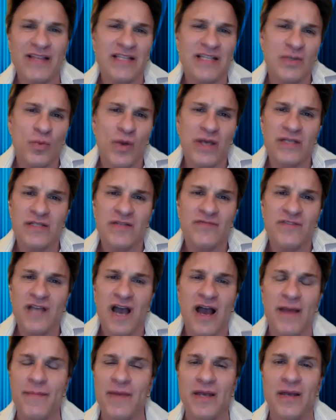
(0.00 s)
That's a waste of
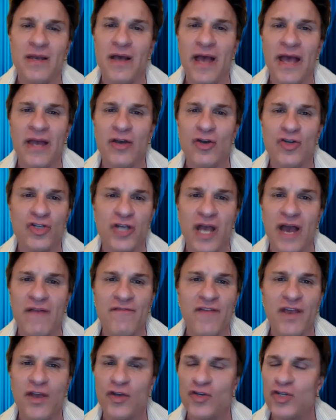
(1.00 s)
time and energy. I
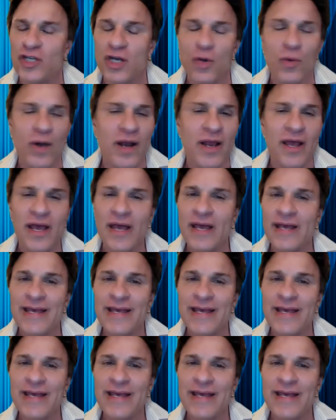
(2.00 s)
figured, you know what?